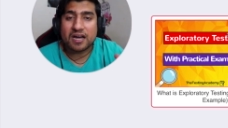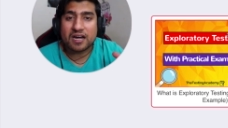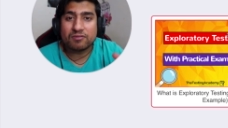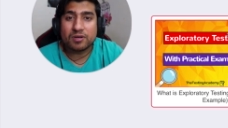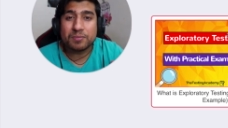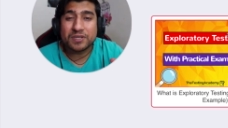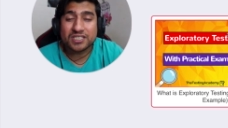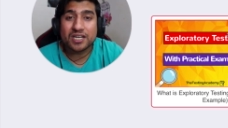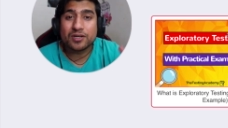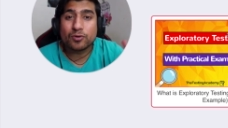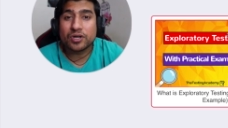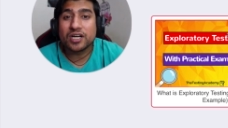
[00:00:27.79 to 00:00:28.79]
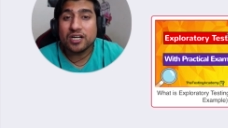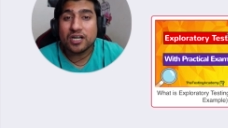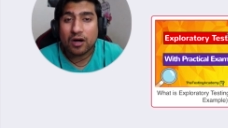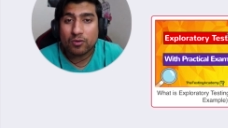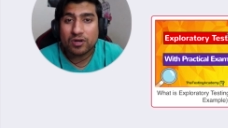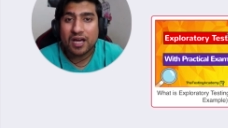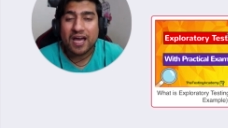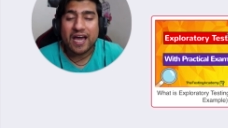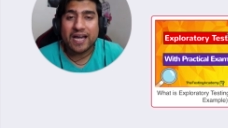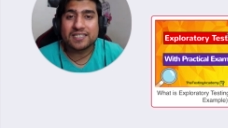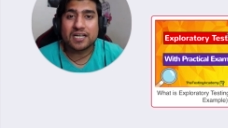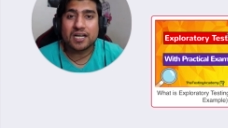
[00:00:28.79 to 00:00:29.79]
and we'll basically noting down
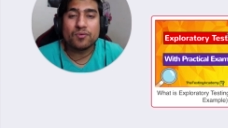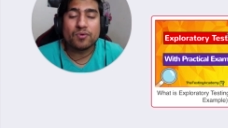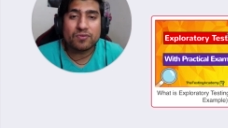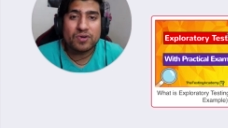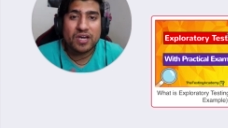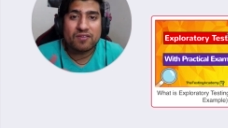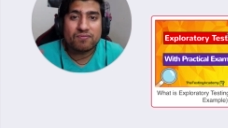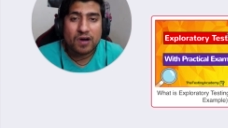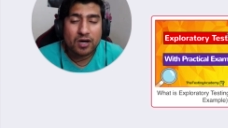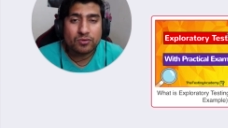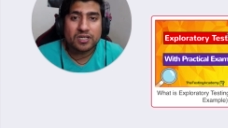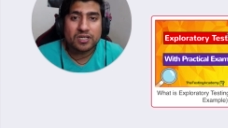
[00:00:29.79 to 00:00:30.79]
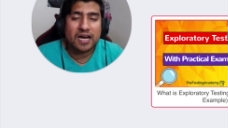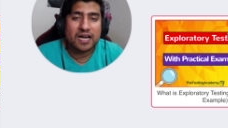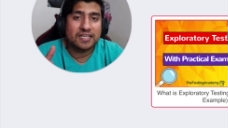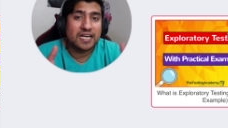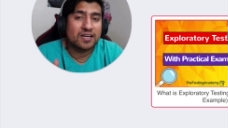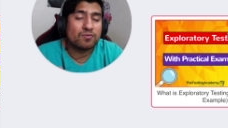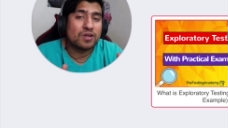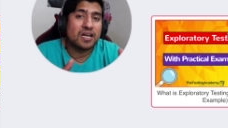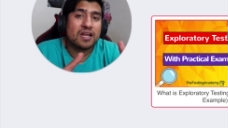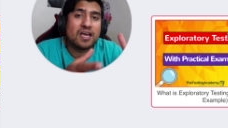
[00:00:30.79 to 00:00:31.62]
exactly what we have found, and that will